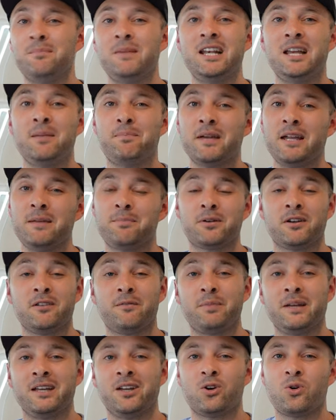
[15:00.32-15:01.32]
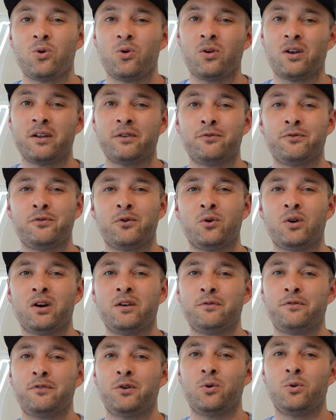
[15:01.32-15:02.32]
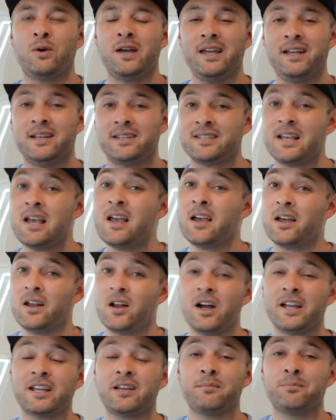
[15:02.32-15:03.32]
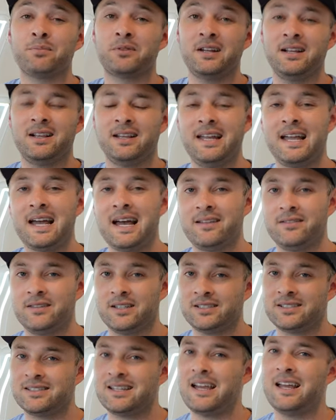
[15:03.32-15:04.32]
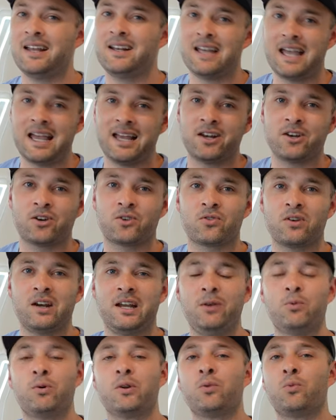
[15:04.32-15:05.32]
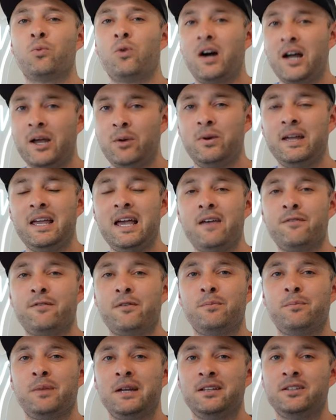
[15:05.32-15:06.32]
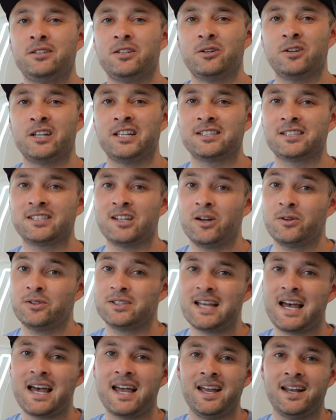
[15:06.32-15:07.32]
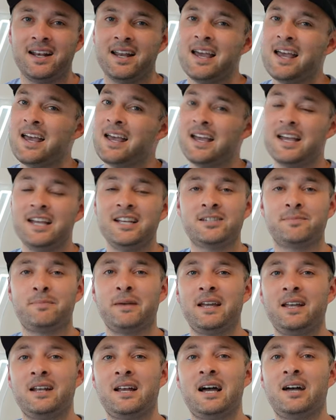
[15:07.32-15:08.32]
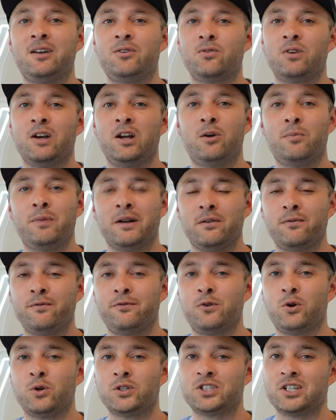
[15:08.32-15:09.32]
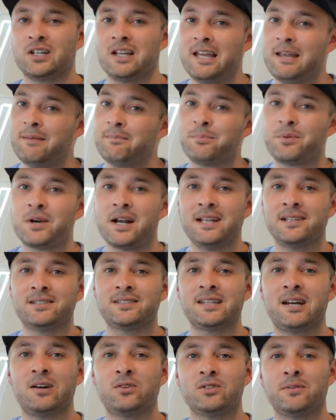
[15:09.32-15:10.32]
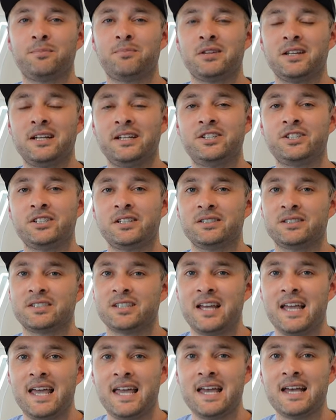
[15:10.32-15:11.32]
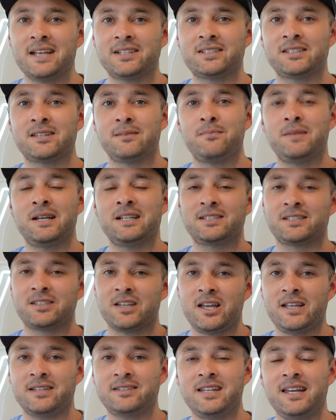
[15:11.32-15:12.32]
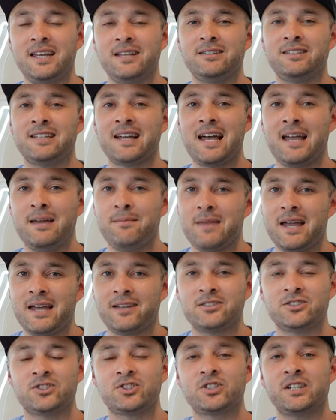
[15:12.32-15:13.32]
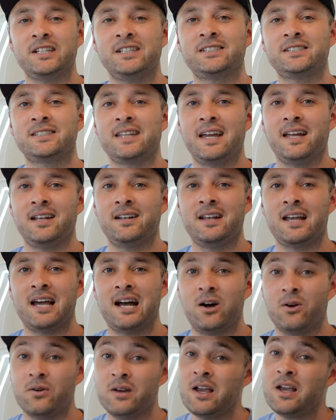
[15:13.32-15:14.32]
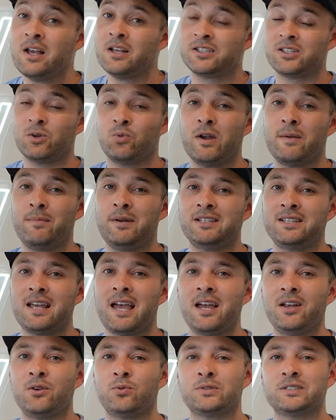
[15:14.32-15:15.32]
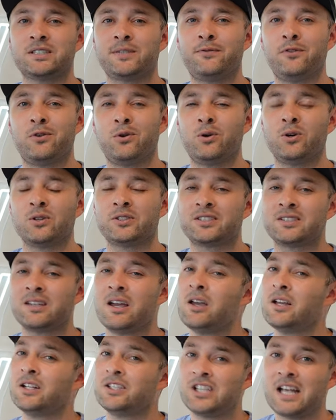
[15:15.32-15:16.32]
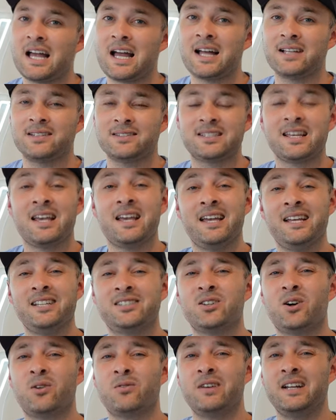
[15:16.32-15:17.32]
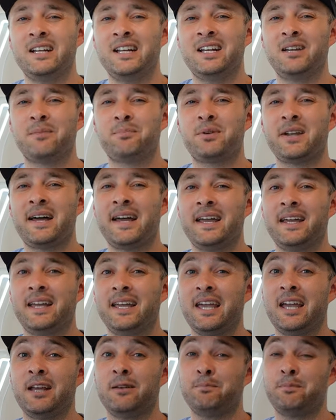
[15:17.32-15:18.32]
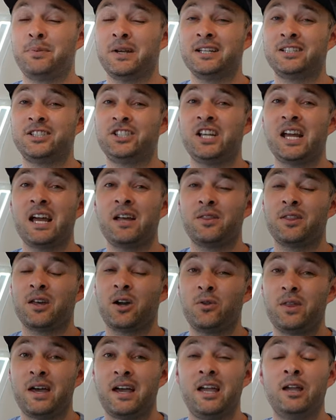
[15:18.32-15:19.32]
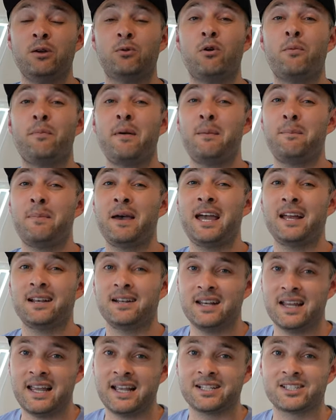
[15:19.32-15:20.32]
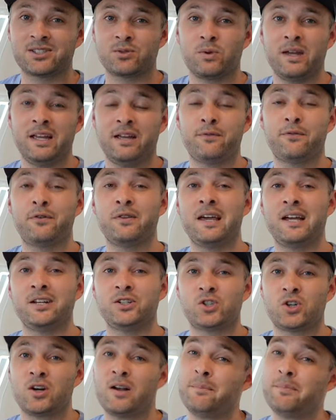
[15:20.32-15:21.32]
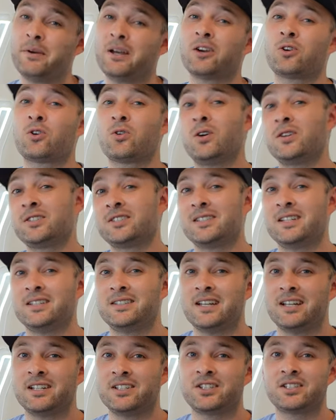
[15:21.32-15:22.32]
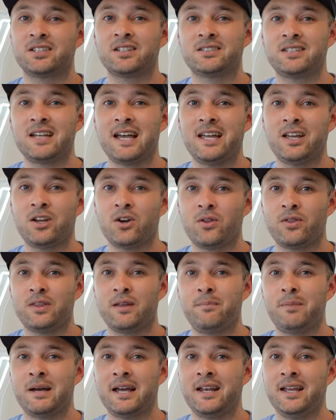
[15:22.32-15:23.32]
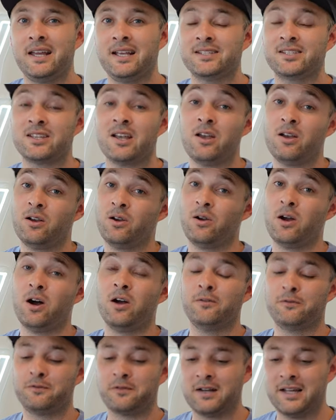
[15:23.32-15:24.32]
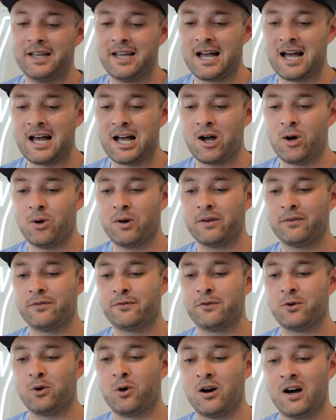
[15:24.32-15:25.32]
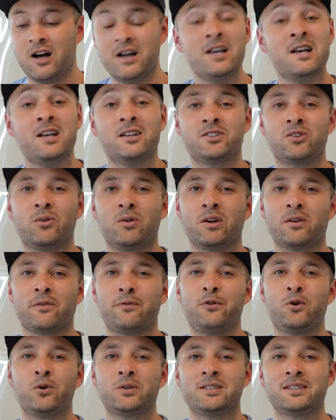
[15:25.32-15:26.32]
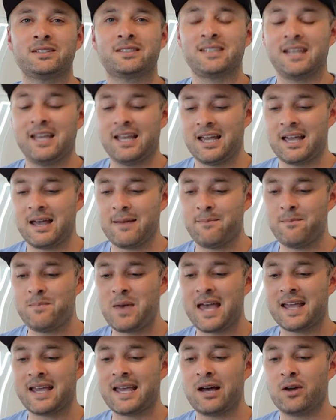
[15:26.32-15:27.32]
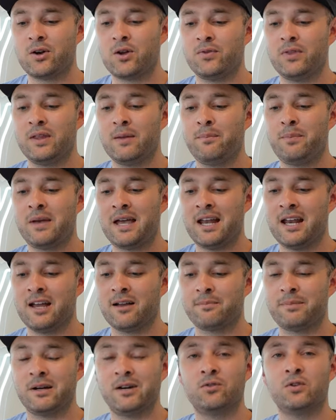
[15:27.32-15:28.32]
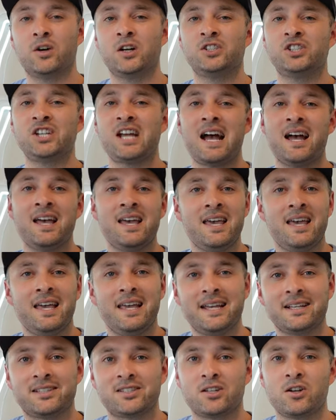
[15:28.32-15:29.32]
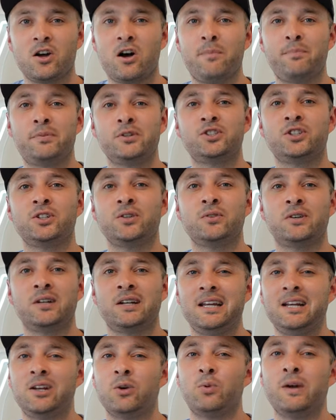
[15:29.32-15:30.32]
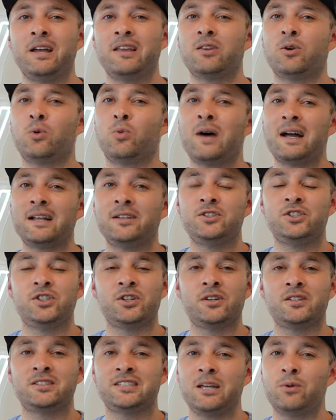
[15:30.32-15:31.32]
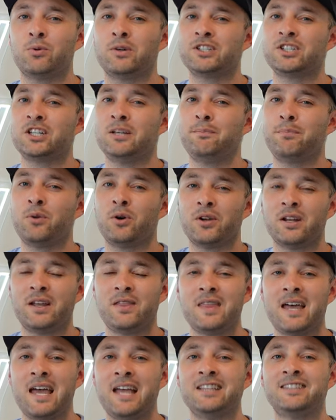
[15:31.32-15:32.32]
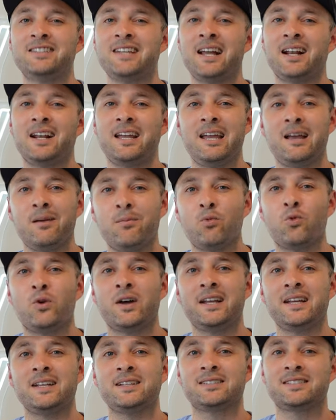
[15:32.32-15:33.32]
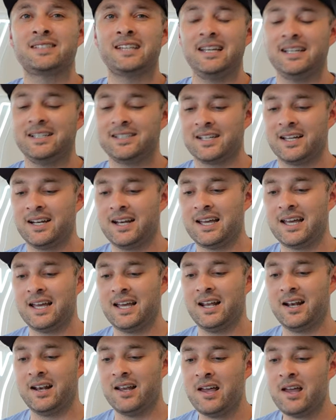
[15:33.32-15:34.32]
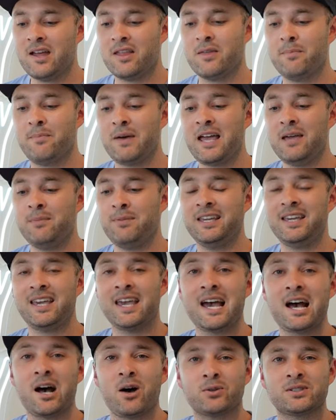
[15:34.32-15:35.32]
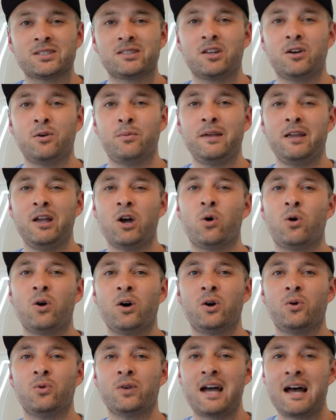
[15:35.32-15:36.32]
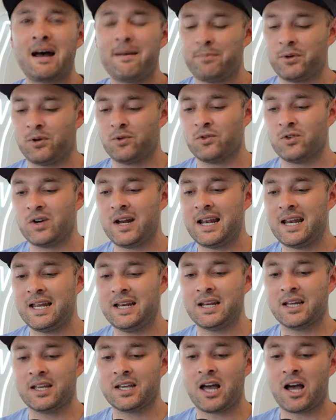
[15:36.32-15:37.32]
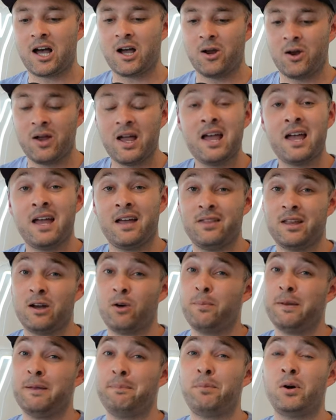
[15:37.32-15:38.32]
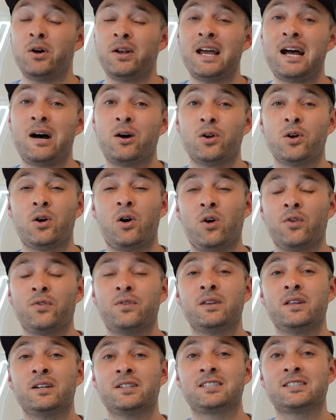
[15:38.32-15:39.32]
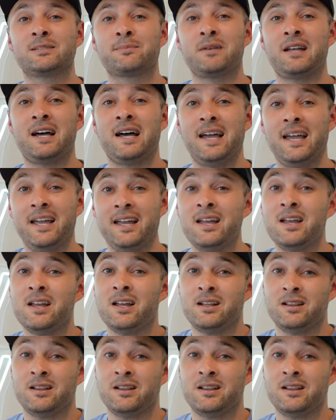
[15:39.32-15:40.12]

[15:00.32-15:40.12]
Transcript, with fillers: Many people have been calling for it for weeks, and I completely understand and agree with why we haven't been doing so. Tane, he's been unreal, but unfortunately, brain cell depletion, so he has to miss that 10 day mandatory stand down. So Webby's hand was forced. Chance, he's not ready to play again. Big chat though that he will be back next week for that trip across the ditch to take on the Bunnies, who hopefully are 0 4. So I look forward to seeing him back out on the paddock. But Roger, he gets an opportunity to wear the one jersey which he put in that M winning season in. The baby cows, they'll be oiled up, ready to go, and they'll be put out on display.